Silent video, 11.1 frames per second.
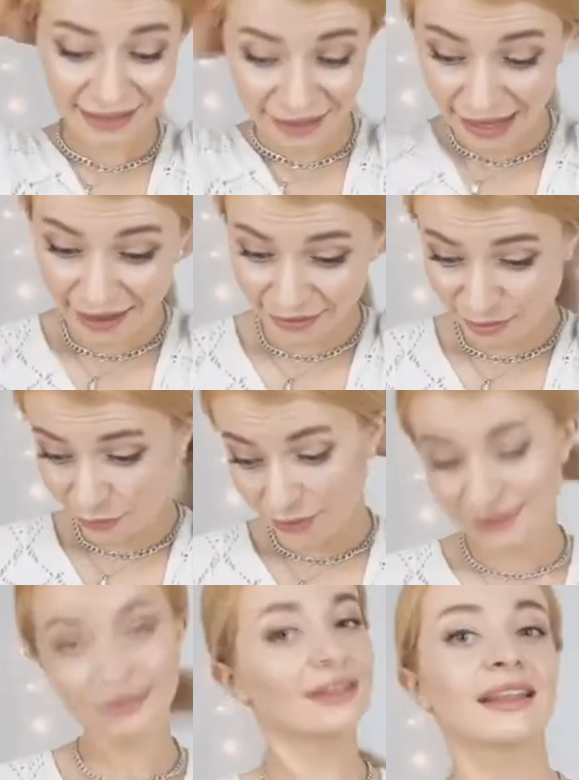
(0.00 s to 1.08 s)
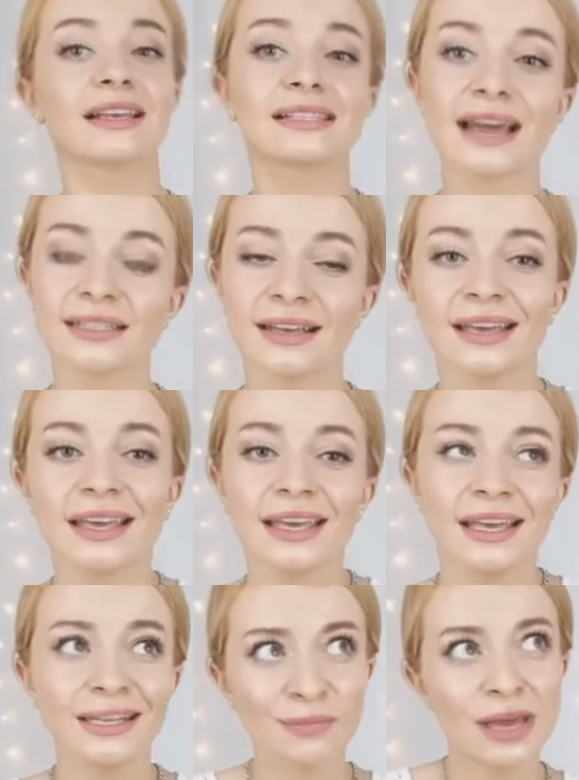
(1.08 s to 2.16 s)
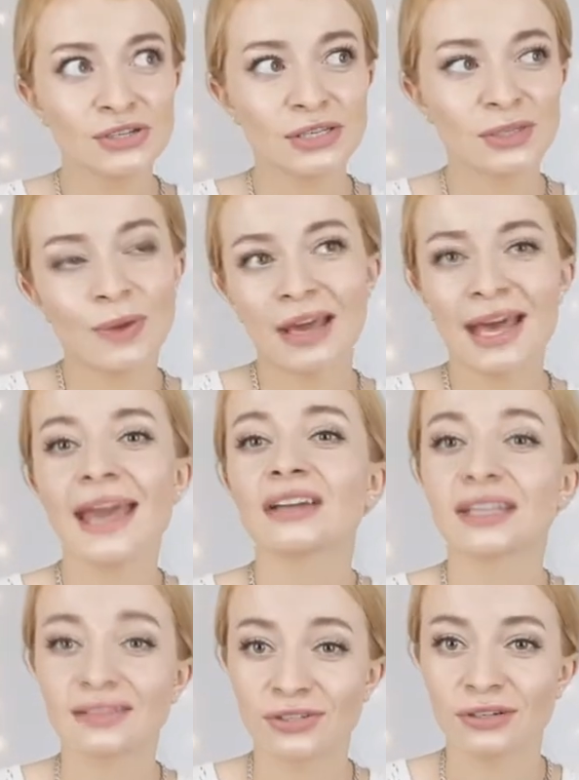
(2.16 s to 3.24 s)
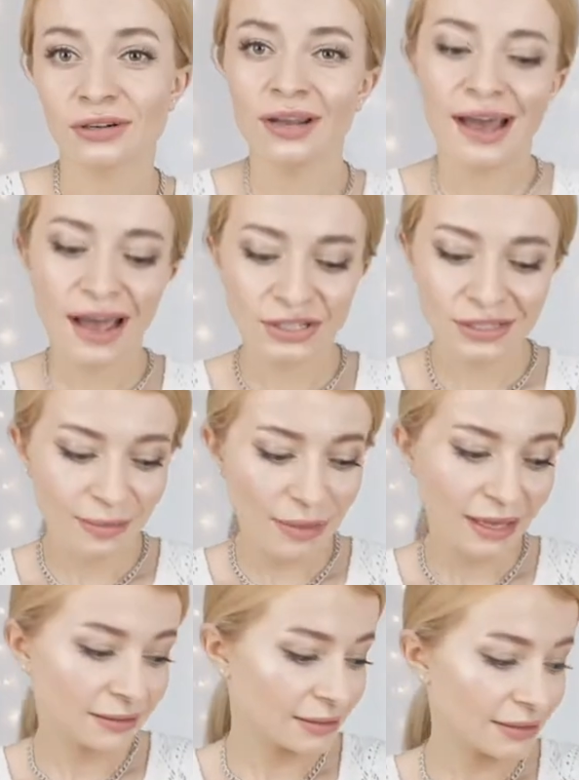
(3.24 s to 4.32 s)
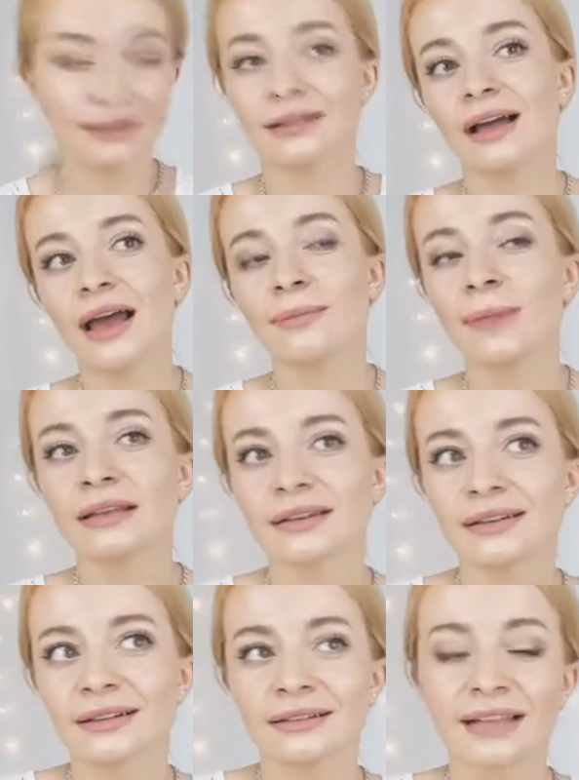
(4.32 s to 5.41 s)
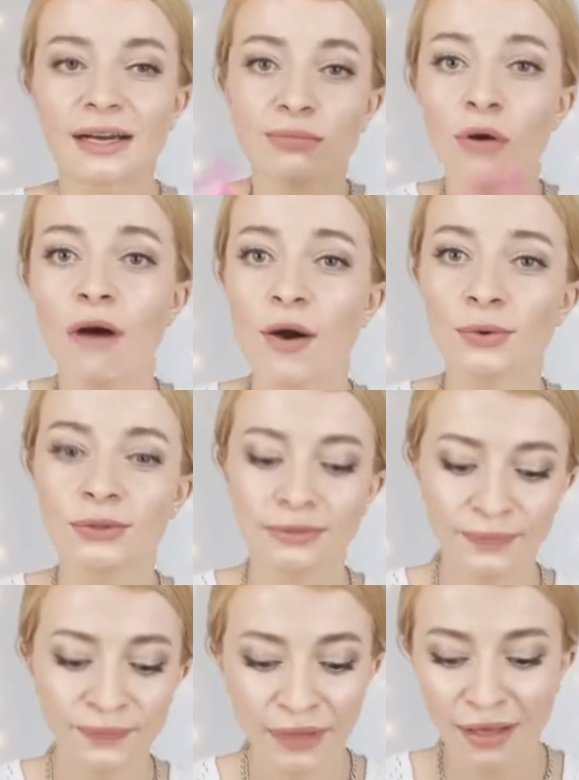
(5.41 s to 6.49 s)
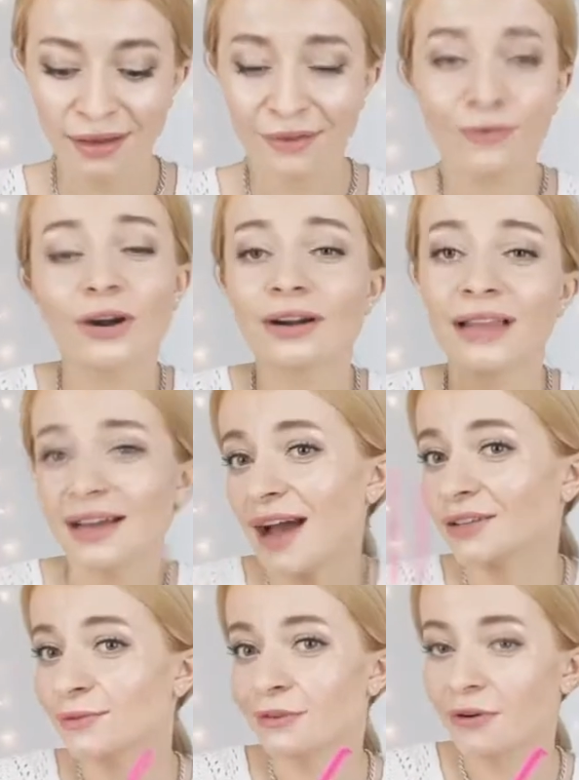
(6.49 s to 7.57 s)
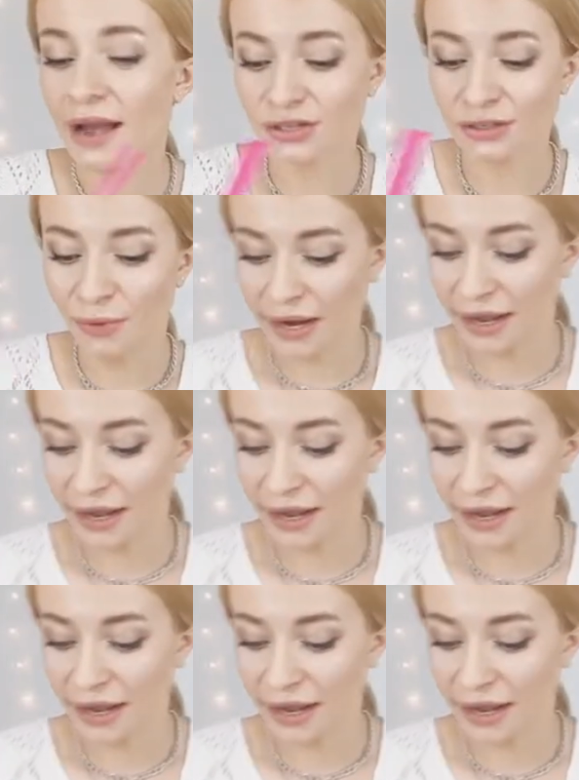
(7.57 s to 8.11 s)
I love the most is that it matches my hair texture. I made like a blowout for, like I do for actually my